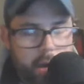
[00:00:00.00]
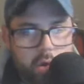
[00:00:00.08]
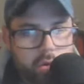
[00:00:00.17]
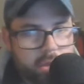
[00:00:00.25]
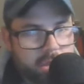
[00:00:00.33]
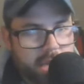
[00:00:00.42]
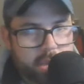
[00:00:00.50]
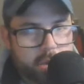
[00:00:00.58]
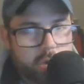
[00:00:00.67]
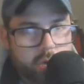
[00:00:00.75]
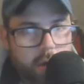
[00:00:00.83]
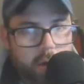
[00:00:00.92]
who stays,
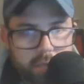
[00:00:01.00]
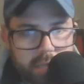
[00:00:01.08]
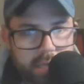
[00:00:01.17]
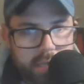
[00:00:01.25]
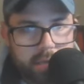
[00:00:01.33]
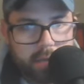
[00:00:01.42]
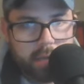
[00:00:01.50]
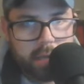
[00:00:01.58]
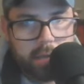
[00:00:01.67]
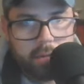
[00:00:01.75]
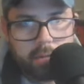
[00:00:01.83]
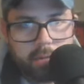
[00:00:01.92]
who goes
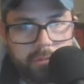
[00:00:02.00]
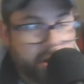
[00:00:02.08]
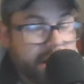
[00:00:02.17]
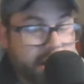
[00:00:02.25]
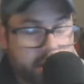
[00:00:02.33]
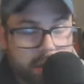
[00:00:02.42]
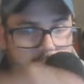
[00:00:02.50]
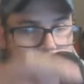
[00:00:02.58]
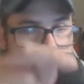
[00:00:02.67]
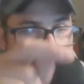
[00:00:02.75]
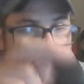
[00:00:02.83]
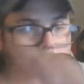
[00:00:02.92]
in free
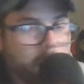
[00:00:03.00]
agency.